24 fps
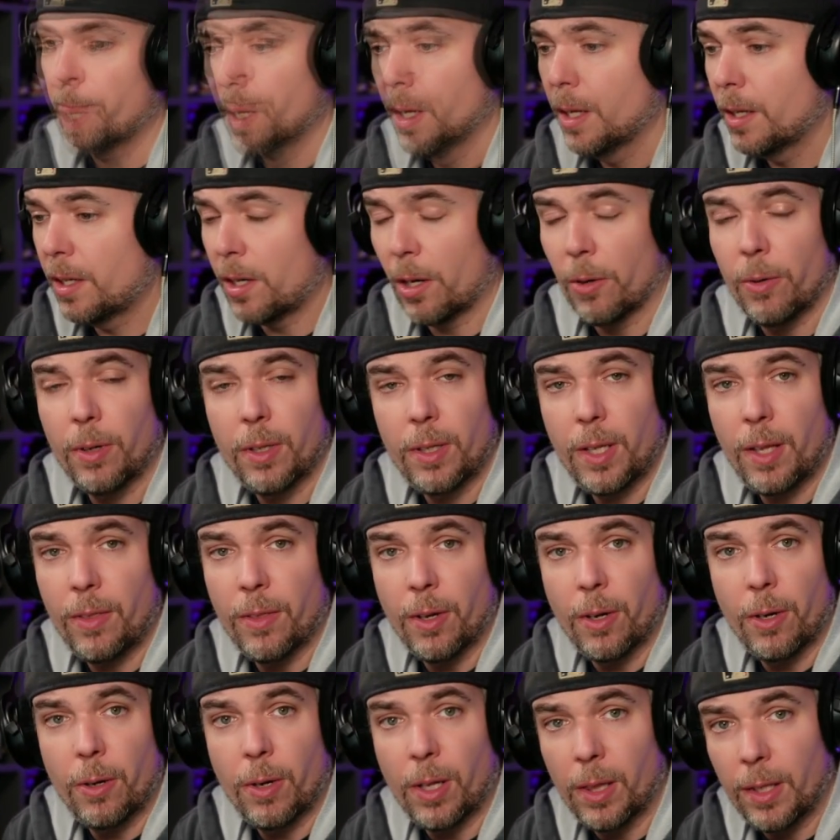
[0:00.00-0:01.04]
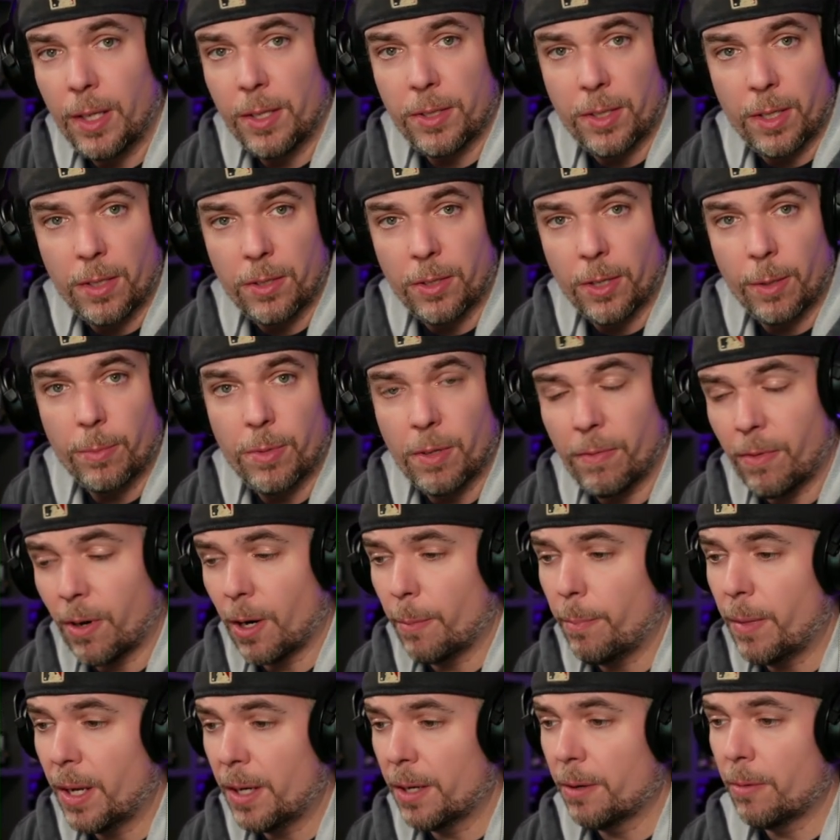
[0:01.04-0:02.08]
Currently though, at least in terms of our
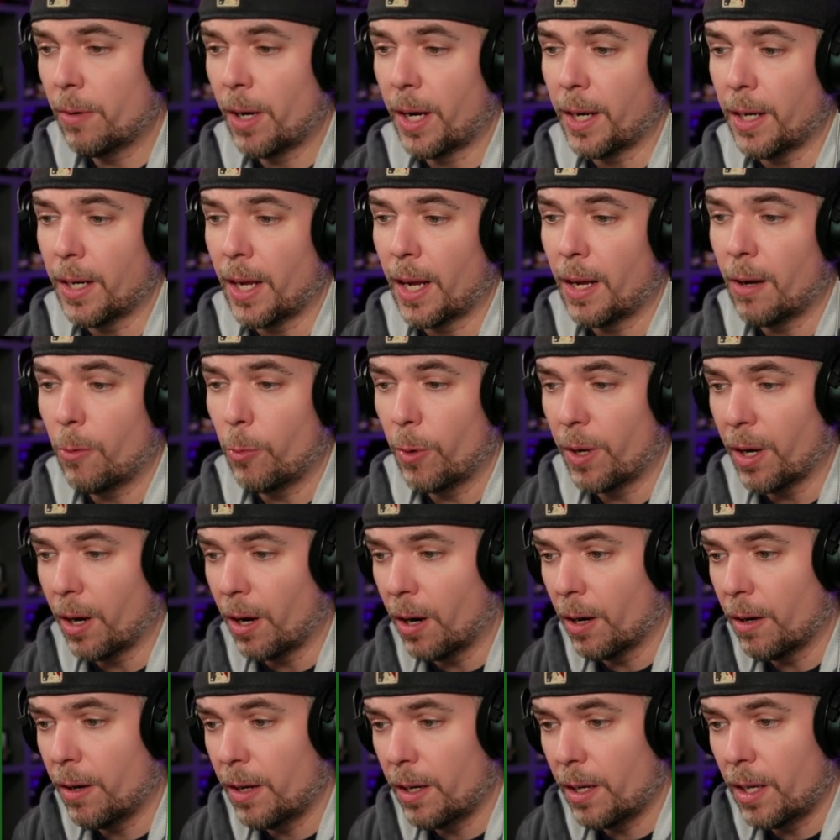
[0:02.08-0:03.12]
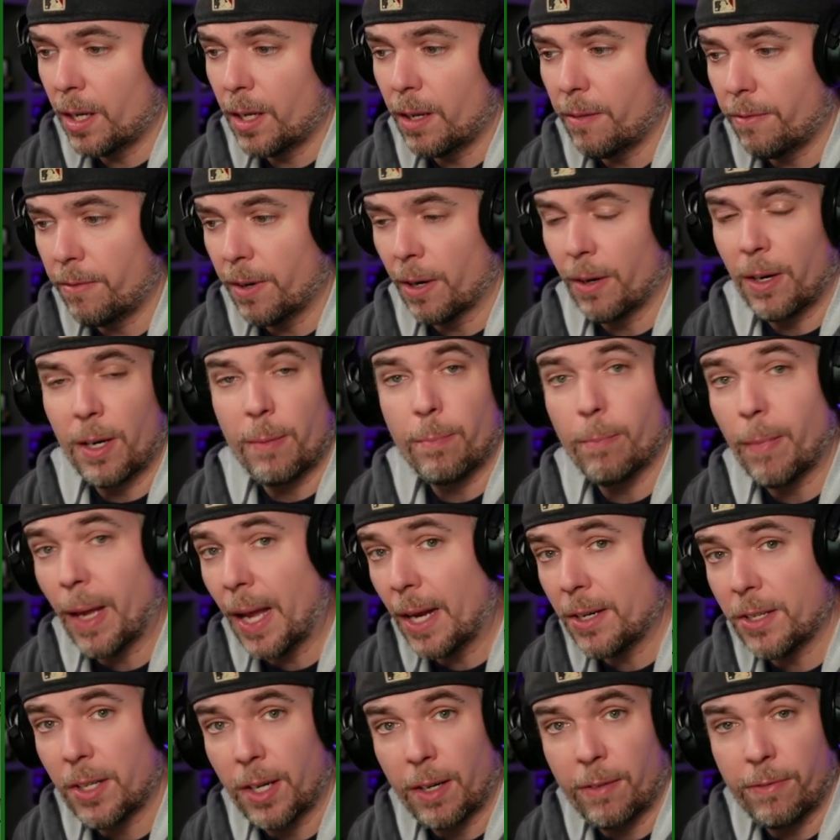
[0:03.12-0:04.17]
meta right now, we are in a very
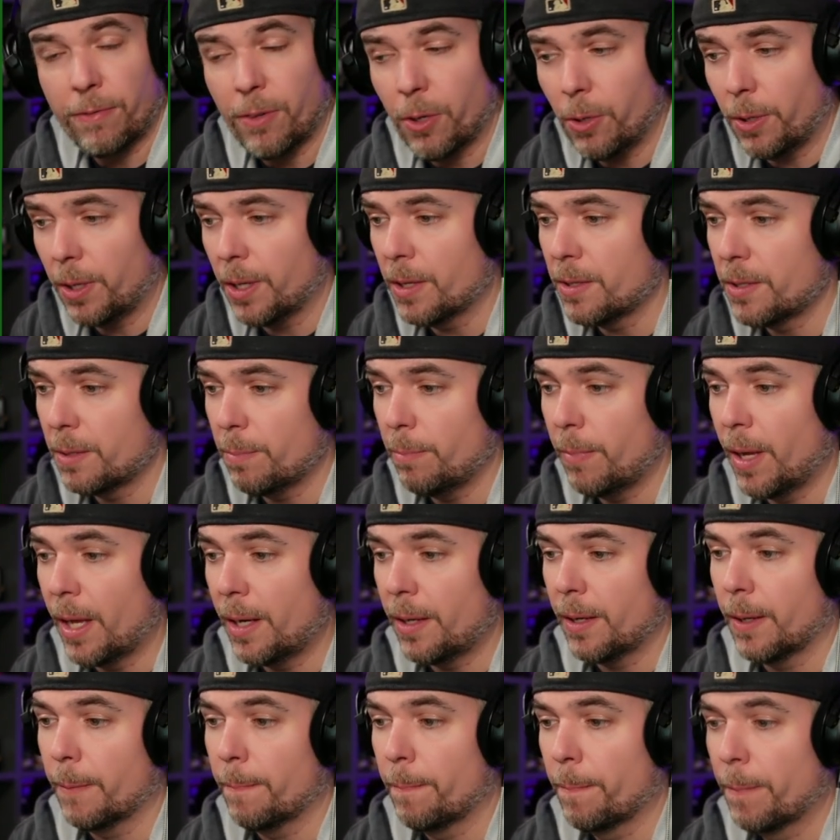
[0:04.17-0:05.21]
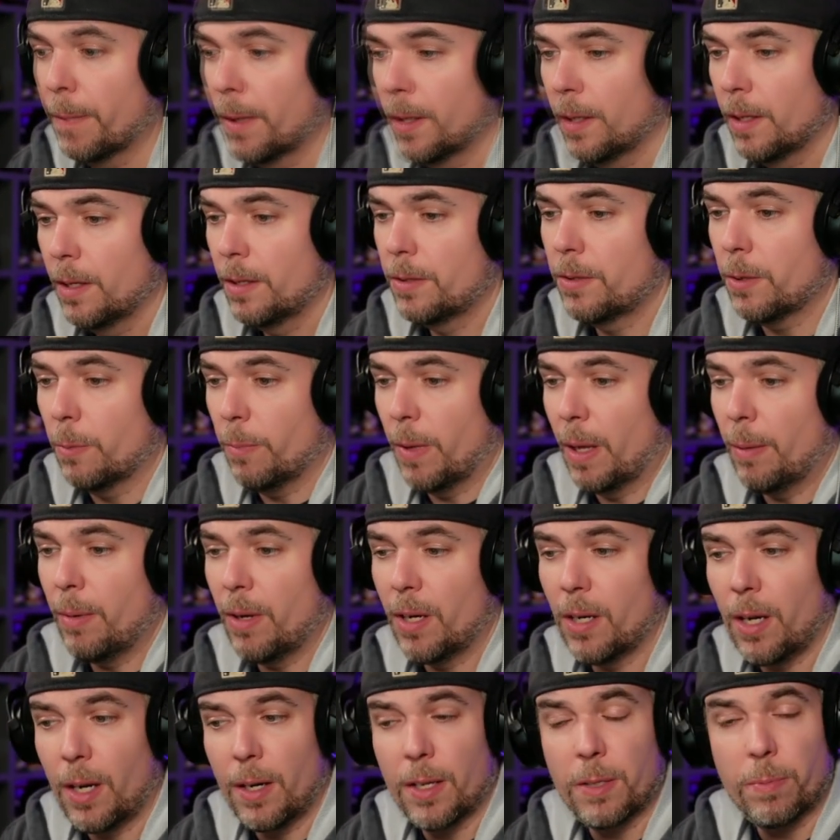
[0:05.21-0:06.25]
magic-focused meta. So maybe
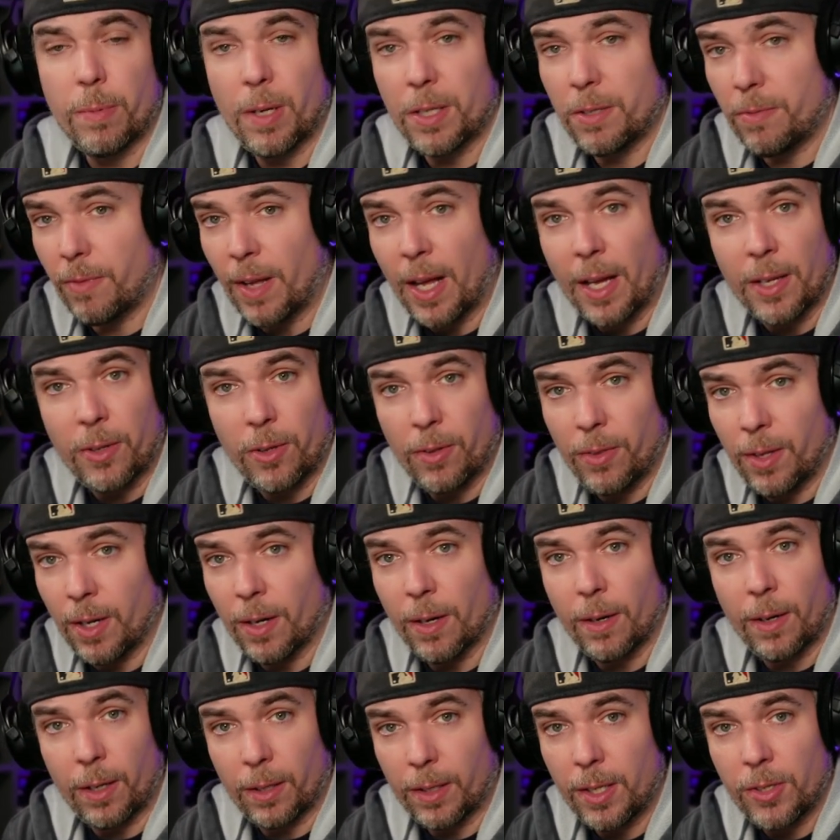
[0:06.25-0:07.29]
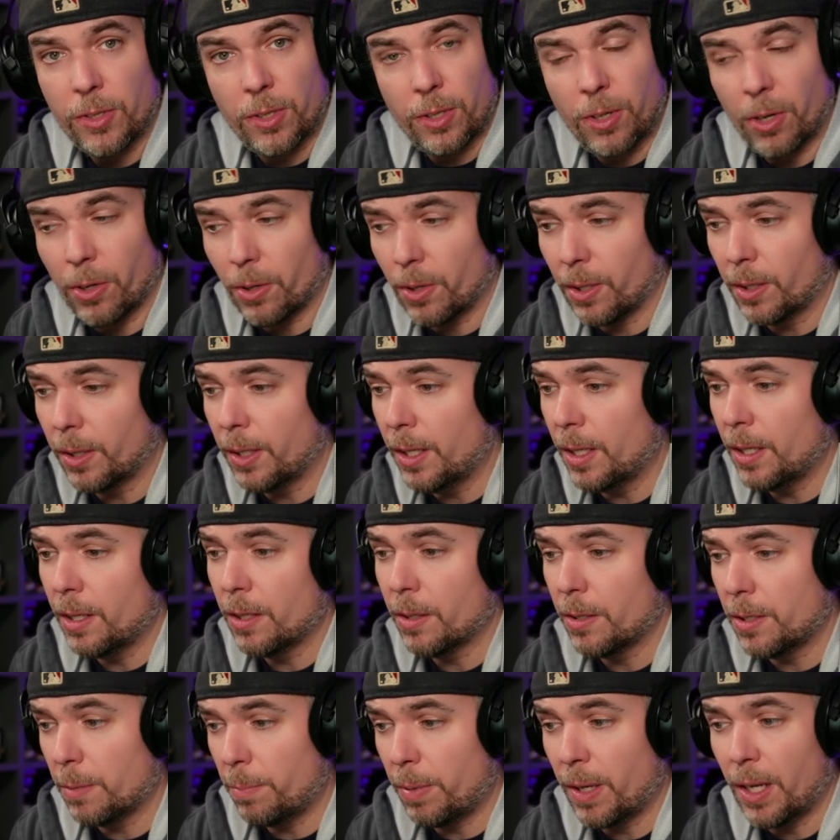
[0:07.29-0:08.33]
not as much value there, at least currently,
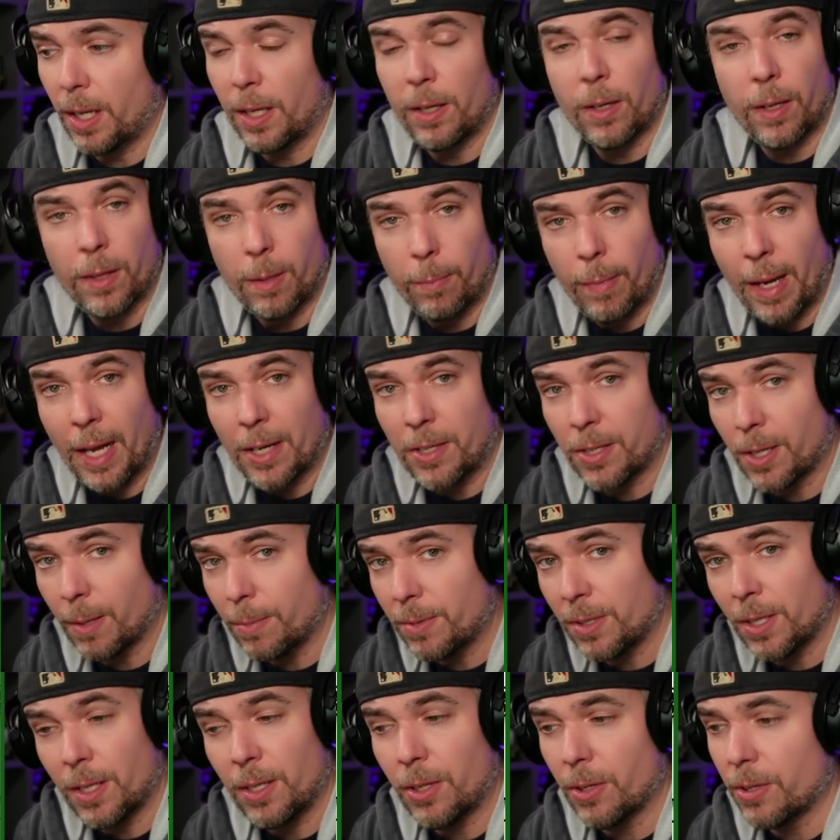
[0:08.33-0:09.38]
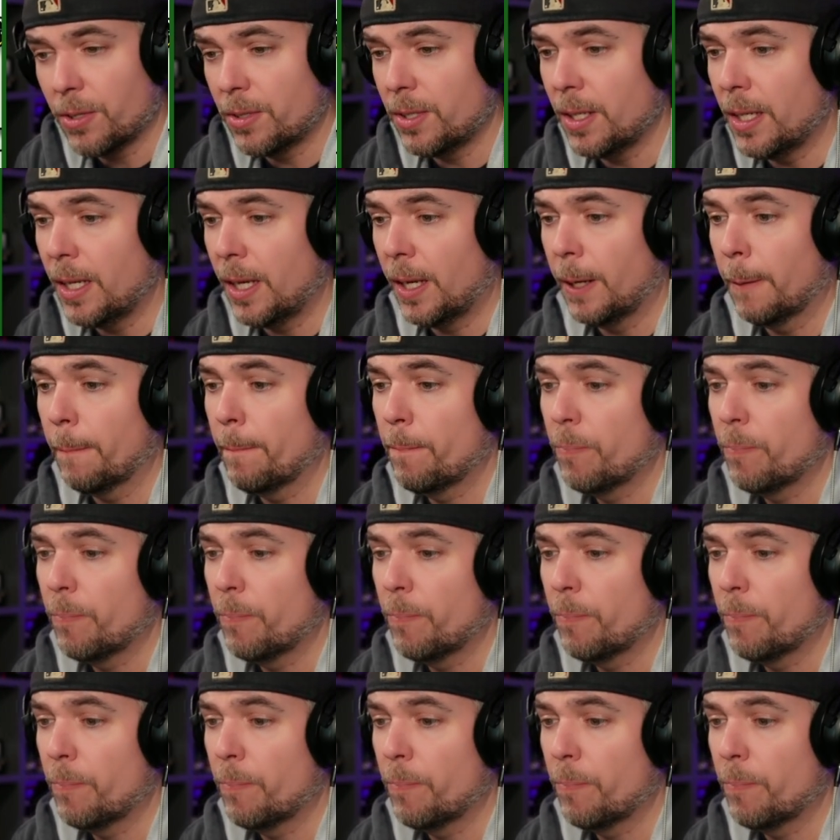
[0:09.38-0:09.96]
depending on the matchups that you're seeing.